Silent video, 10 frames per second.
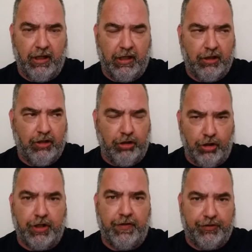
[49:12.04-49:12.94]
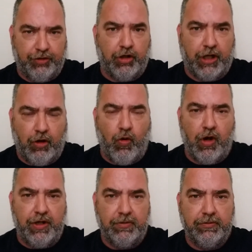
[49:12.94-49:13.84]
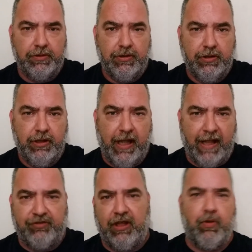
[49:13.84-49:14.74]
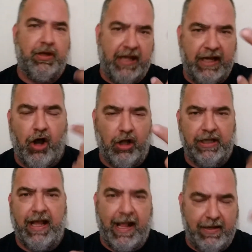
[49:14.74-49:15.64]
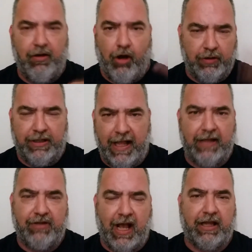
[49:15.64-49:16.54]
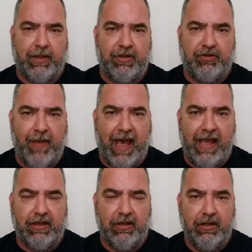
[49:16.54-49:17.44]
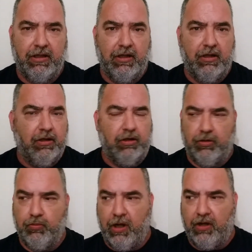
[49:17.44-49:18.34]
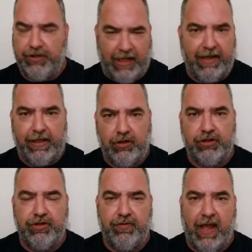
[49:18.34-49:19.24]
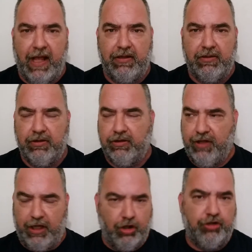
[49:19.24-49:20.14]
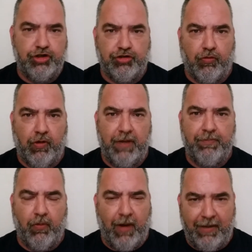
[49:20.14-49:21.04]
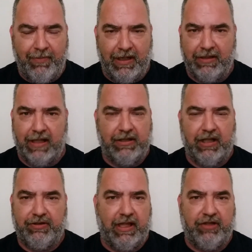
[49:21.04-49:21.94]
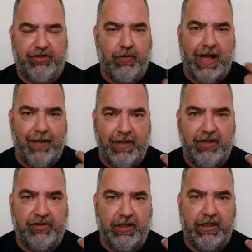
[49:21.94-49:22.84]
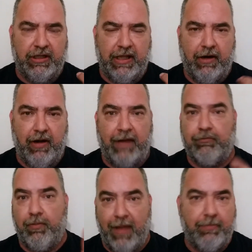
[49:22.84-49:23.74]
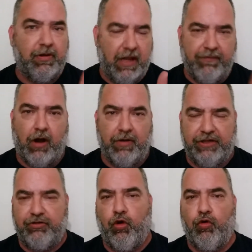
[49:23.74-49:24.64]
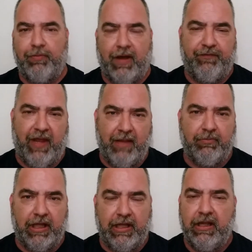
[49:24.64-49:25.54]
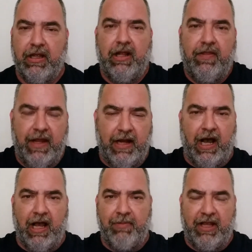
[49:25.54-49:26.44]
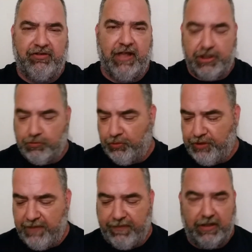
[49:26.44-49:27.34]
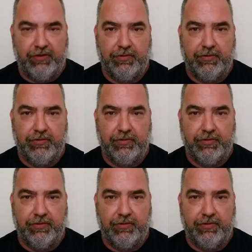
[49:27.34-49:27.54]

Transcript: clerk of the circuit court and say, we need all of that documents back? Well, yeah, they could do that. They could destroy it, but wait a minute, that they still got me sitting in there, and remember, they've already told my family that I'm a sexual deviant.